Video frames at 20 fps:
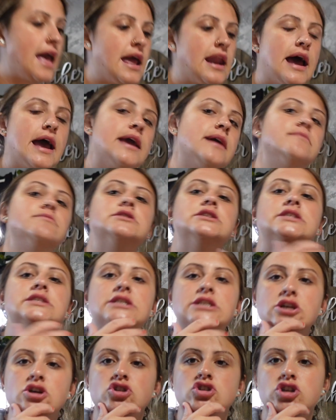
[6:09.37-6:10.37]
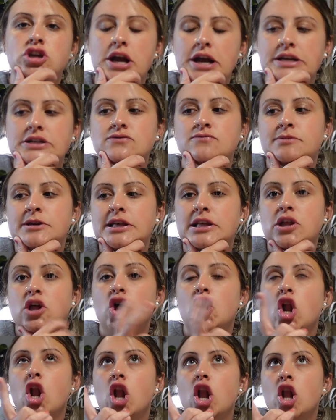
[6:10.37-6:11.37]
and I am still trying to be
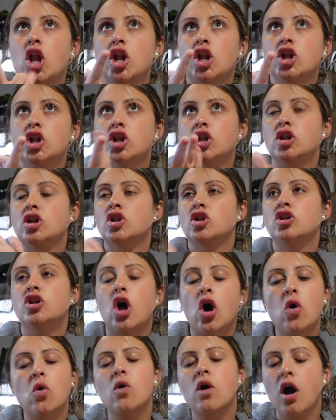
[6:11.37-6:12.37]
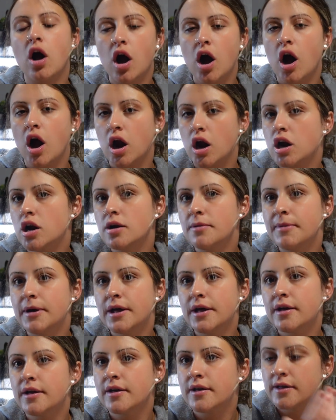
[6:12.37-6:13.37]
low
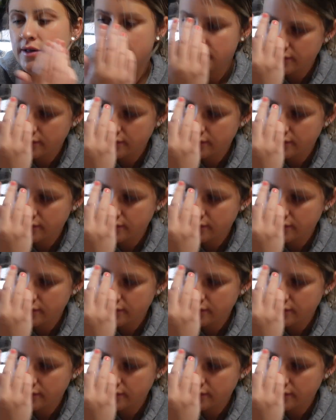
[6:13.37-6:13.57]
carb.